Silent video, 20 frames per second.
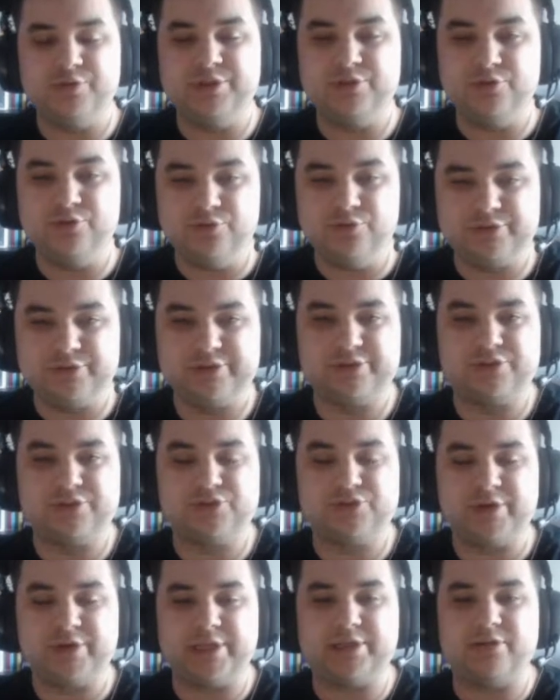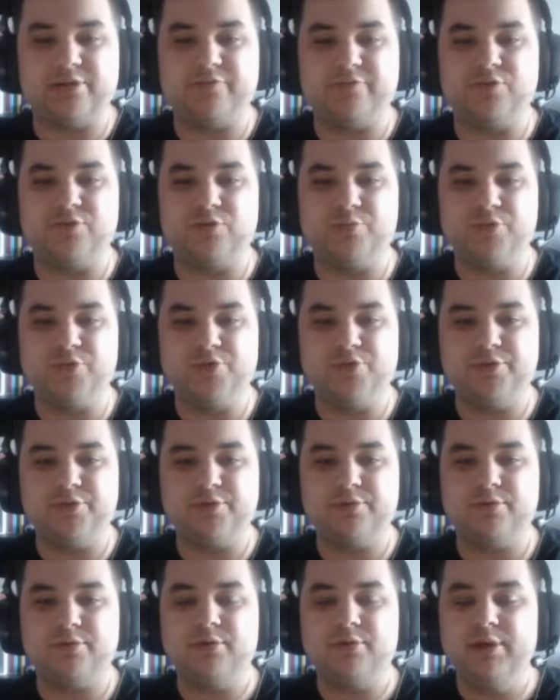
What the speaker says: reduce the strength of your opponent.